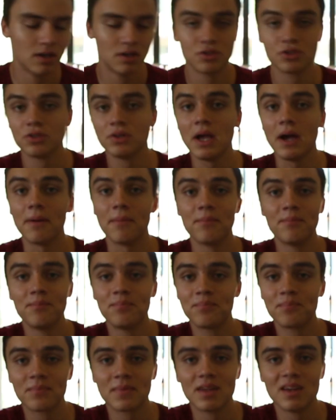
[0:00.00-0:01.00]
So yeah,
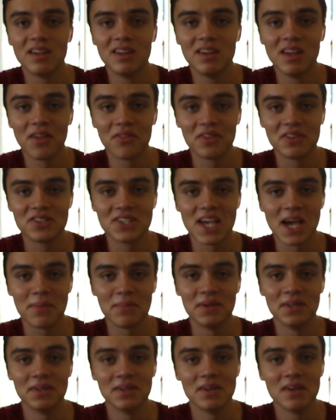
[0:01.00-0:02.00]
nothing's
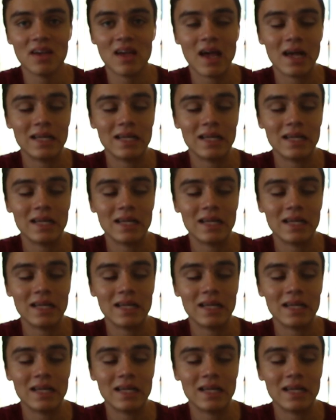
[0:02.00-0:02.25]
happened.